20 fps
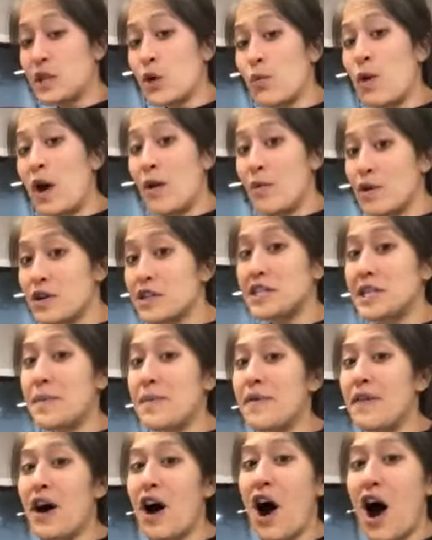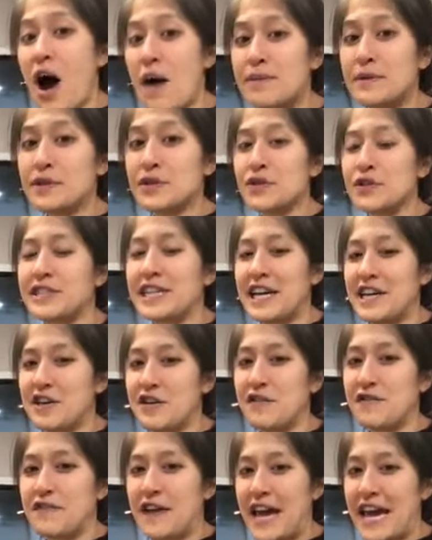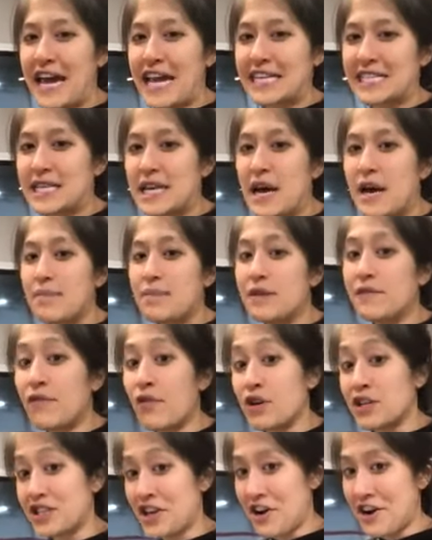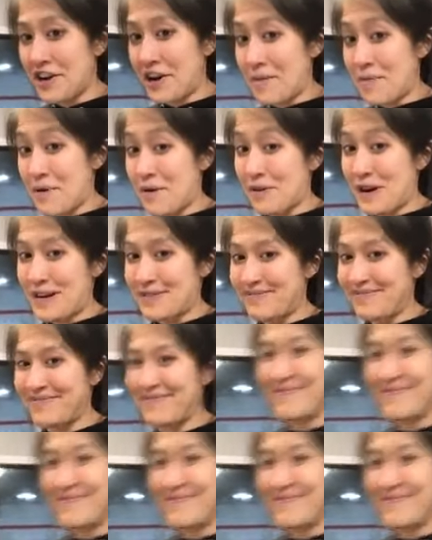So what were some of the obstacles that you faced before starting our program?